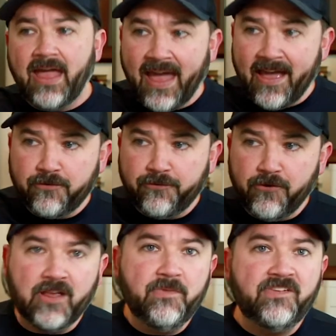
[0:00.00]
As for
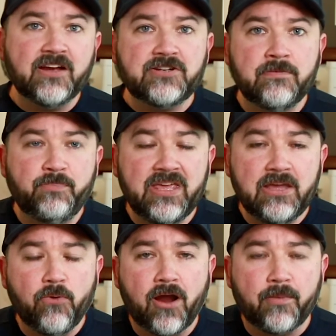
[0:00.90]
subsection B,
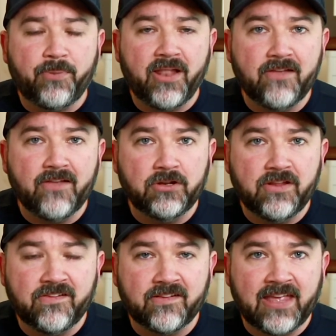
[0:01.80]
where it applies only to
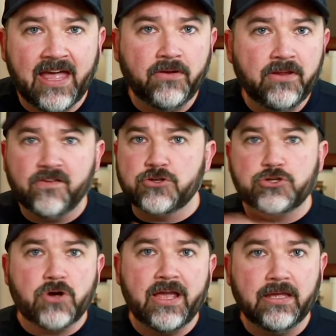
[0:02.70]
6 counties,
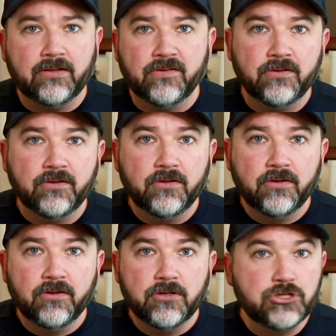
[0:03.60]
strike it.
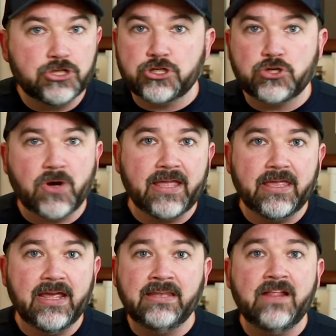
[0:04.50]
Just strike
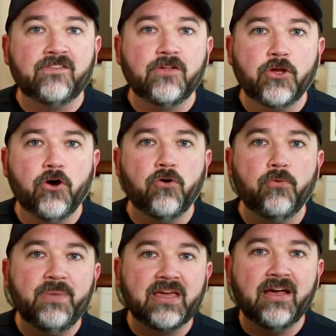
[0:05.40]
it. It needs to go
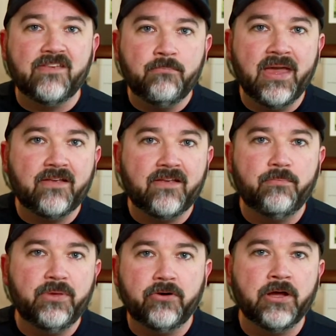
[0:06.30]
because it makes the
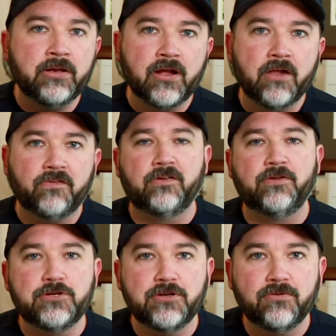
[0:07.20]
bill
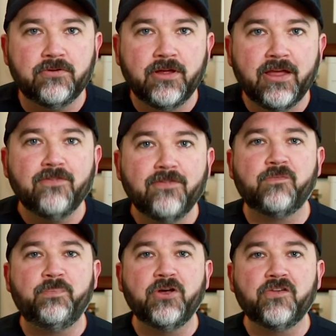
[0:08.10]
unconstitutional.
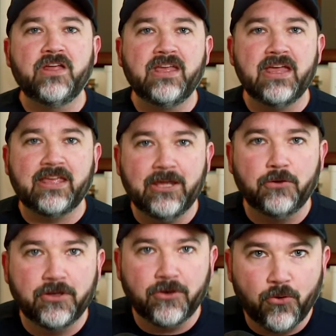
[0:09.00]
This bill is going to get
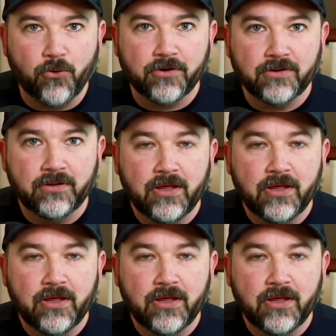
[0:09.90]
killed in court.